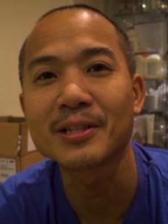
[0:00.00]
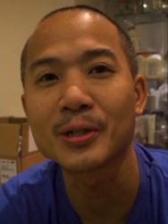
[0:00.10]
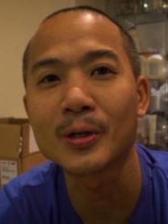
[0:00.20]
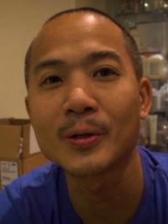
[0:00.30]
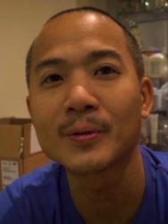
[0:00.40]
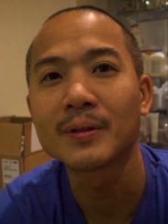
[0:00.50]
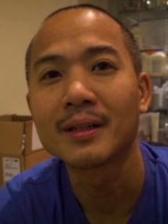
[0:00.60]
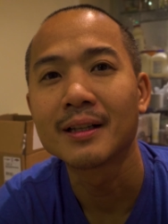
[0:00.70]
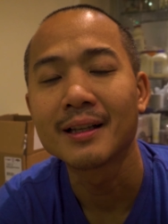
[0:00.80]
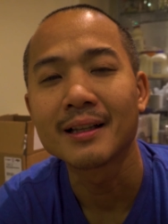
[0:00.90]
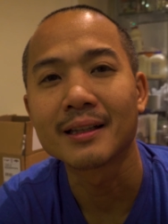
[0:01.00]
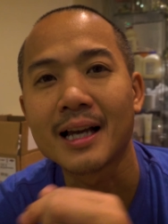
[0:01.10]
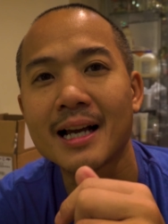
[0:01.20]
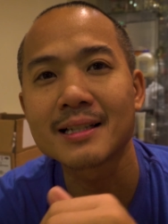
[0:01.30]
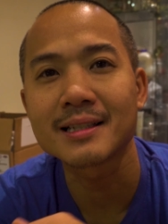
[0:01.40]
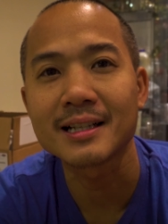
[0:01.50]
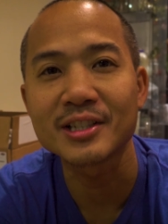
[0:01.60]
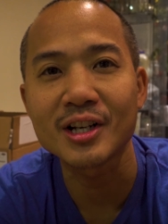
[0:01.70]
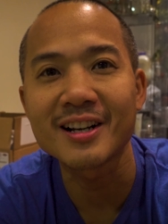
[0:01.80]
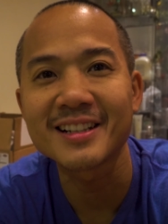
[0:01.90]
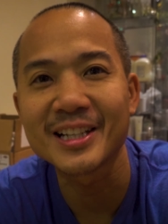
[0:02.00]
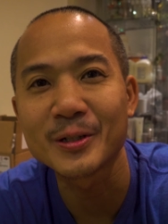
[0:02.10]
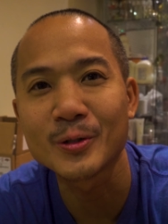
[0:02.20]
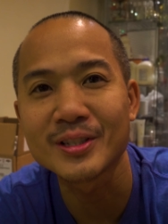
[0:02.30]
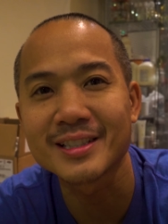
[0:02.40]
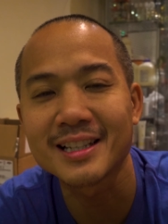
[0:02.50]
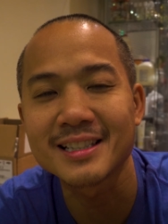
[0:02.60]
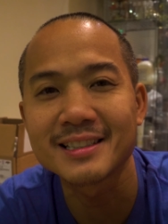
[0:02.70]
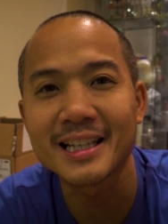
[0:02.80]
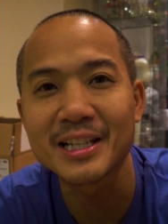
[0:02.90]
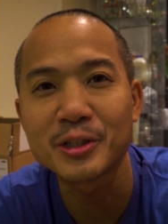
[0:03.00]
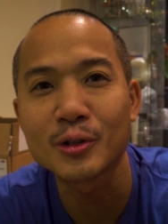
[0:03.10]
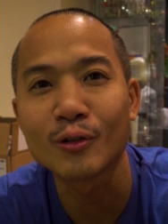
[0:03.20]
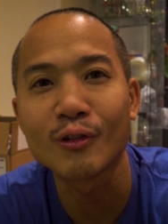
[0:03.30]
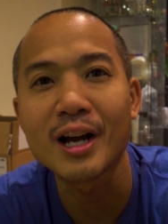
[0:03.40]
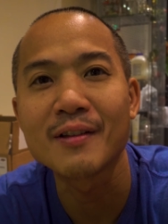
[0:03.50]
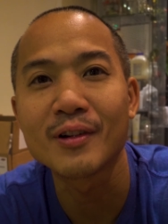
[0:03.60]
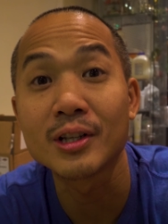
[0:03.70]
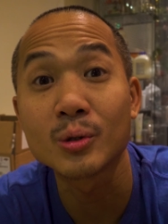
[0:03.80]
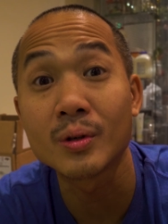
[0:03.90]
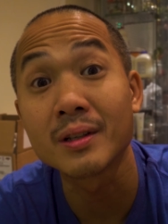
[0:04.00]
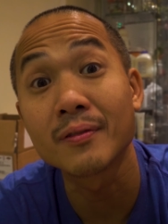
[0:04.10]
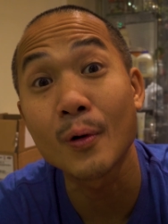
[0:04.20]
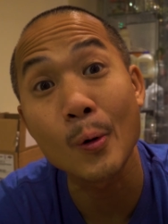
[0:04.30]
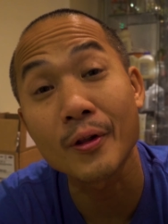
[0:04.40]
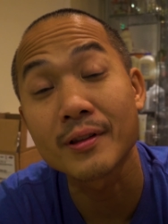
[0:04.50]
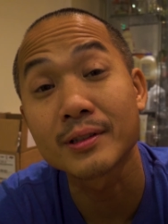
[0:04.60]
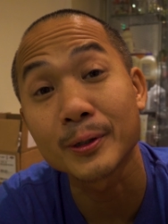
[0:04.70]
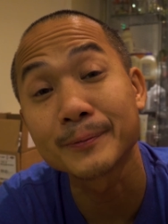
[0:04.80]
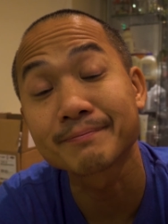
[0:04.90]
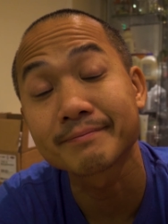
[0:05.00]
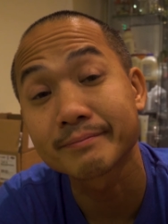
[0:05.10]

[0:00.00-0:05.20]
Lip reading: So last I saw it, it was stated to arrive on the 24th. So